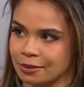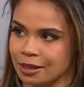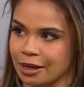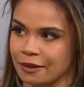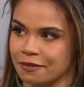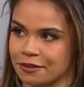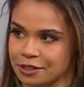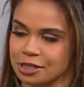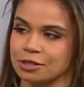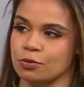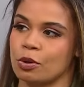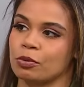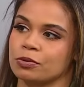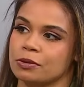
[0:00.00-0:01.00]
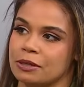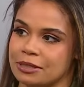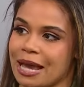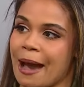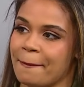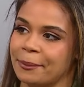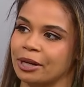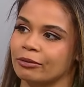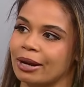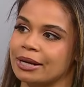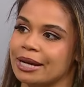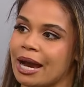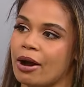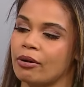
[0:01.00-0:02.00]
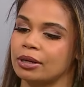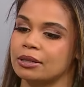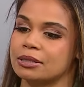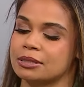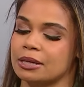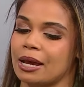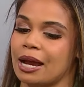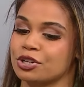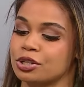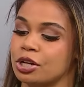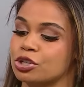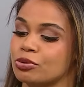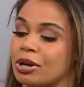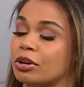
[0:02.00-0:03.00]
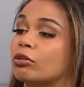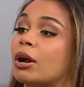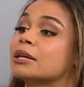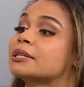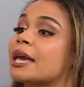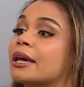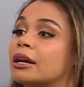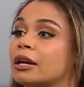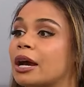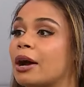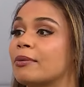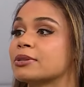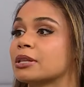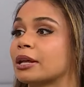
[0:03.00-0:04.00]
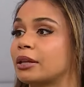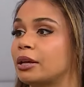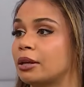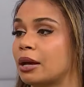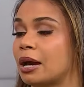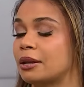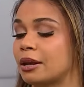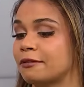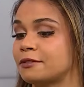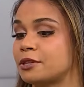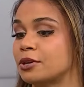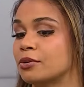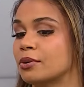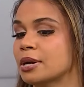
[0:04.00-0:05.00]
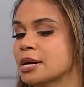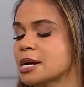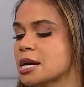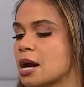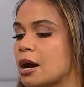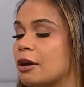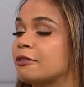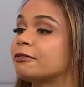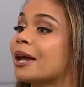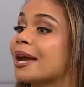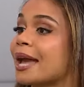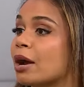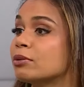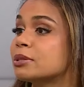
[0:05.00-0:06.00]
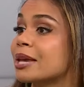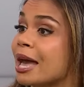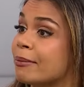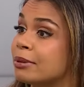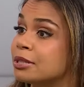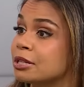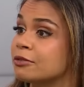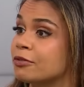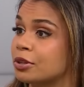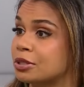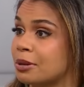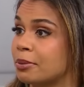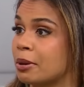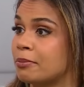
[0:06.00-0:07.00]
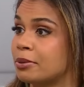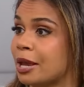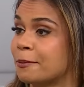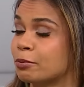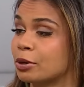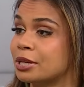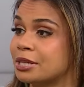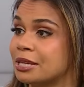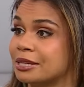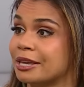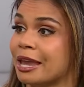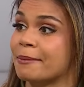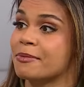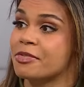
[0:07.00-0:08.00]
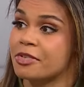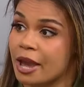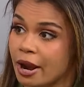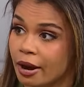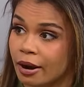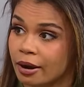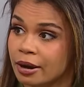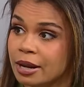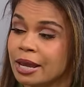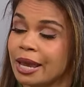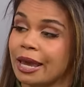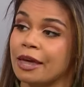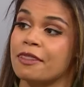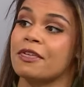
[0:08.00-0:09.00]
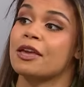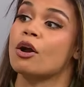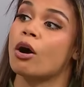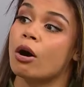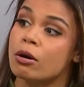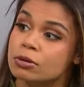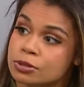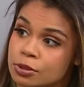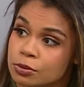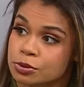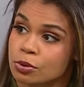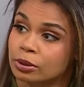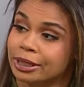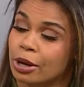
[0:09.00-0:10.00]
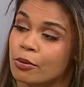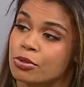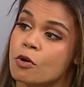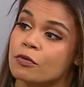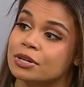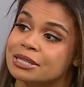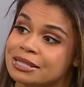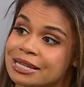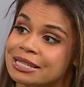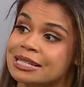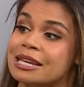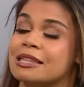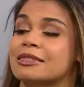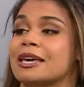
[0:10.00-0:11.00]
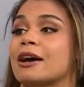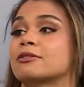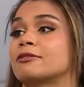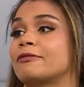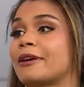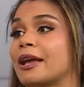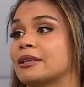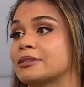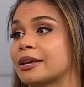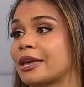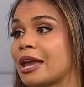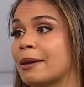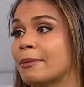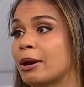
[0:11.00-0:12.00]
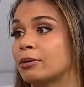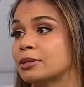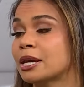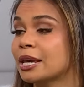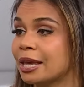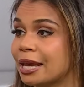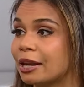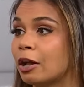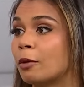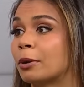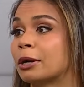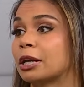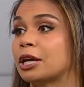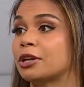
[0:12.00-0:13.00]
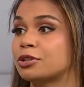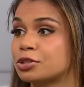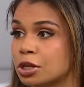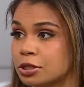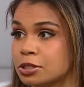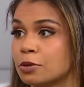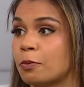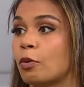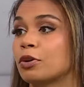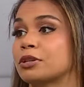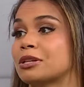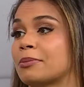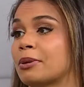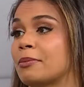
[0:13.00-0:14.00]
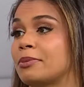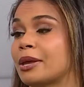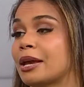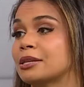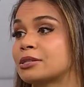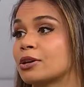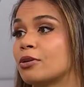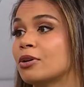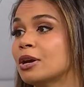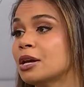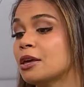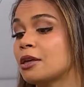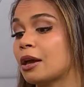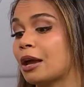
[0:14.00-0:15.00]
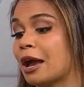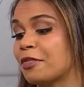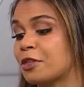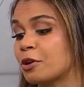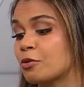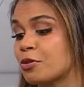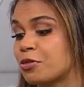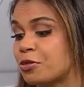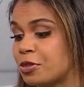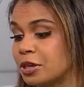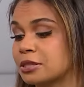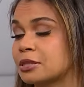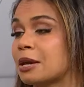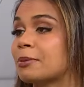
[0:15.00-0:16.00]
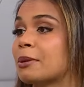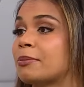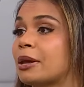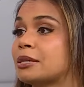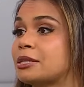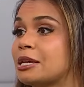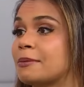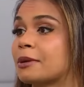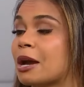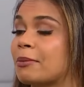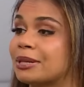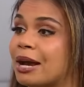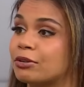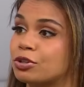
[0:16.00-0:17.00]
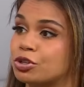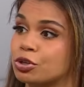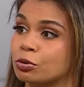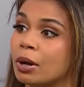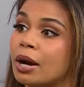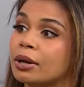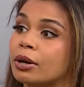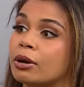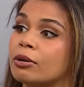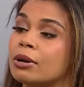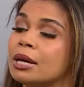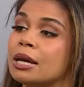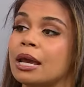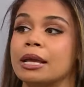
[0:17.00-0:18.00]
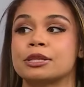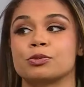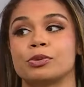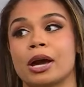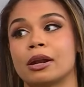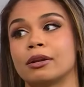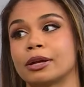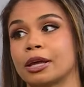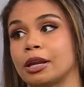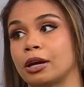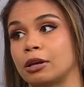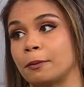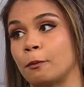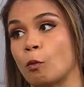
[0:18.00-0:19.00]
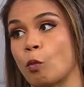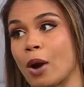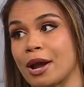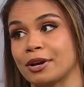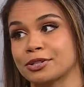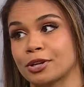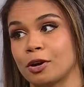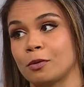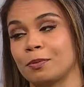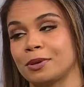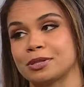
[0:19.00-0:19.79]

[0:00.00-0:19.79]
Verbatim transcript: Mm-hmm. This is what is happening right now, and it's actually a trend across Canada. I was lucky enough to fly out to Edmonton for the WNBA preseason game there, and they also sold out with over 16,000 fans that came out in Alberta to support the WNBA. So I think with this WNBA team coming now to Toronto, we got to look at it on a wider scope.